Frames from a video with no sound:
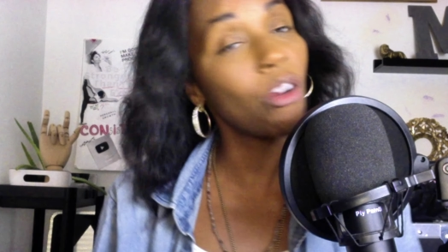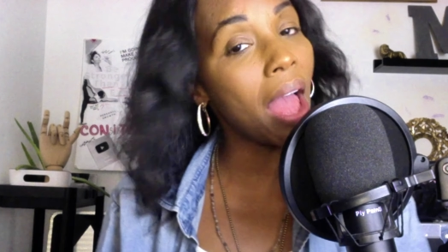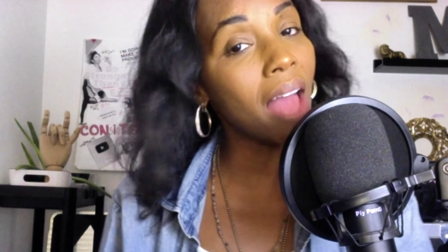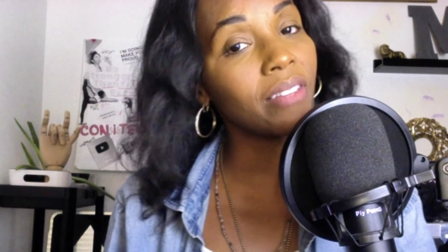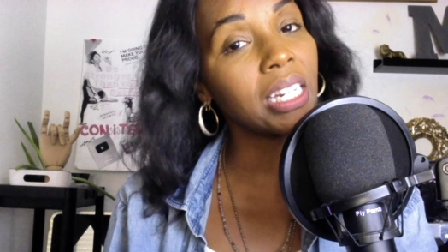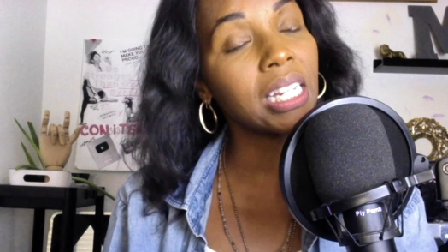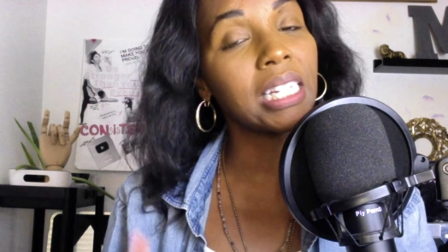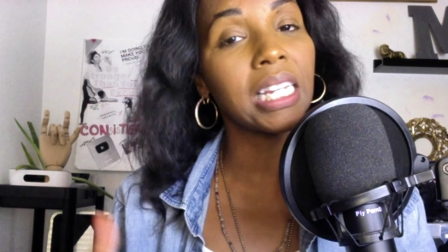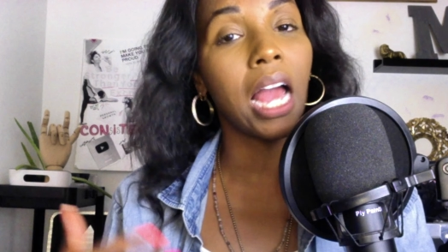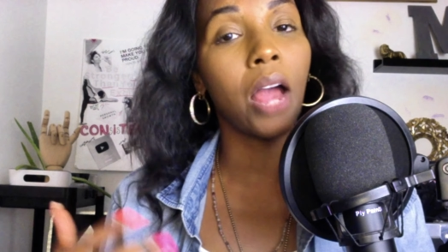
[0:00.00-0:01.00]
have any
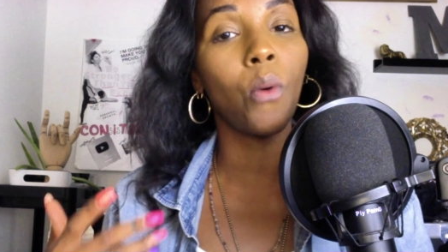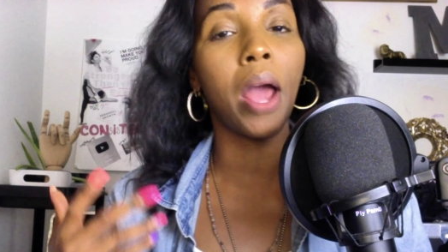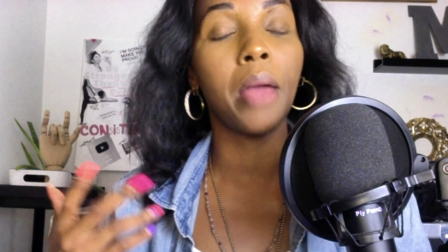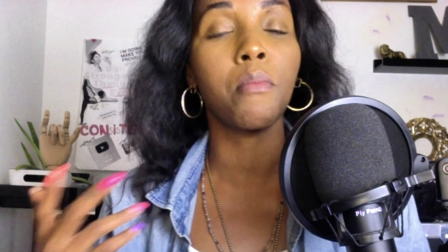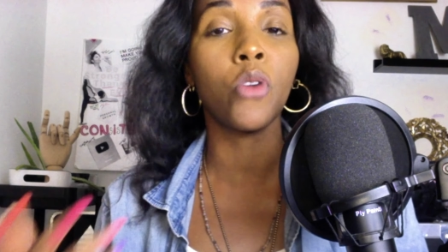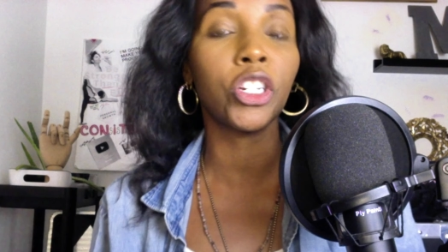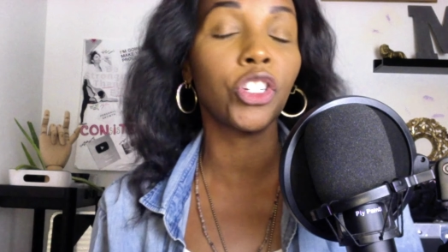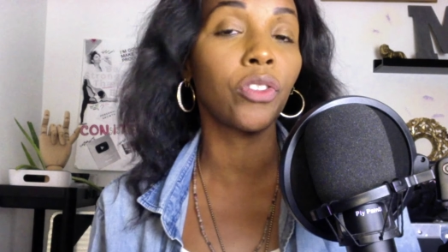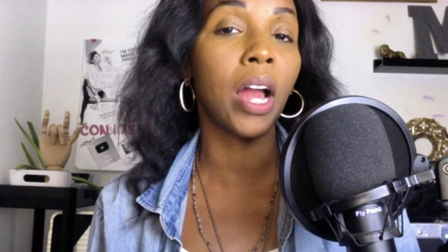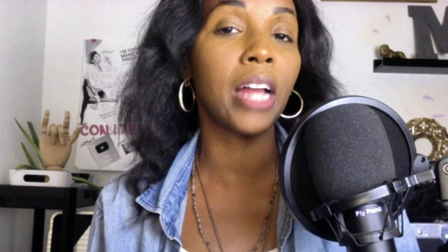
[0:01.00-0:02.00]
DIY
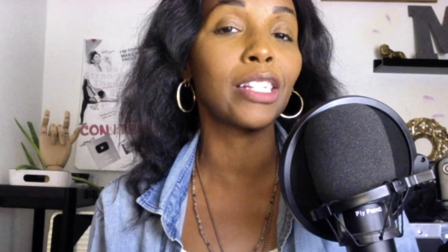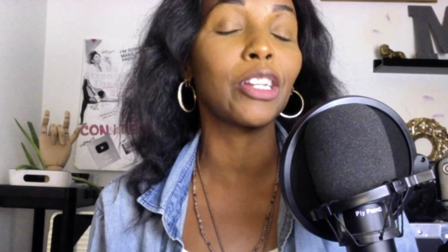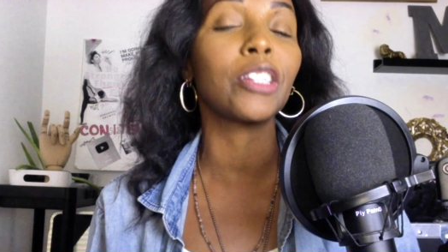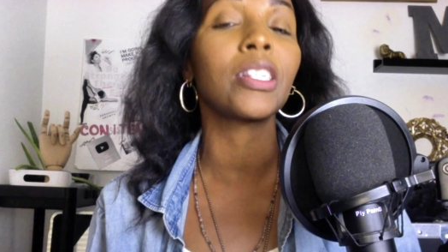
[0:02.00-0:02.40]
moisturizers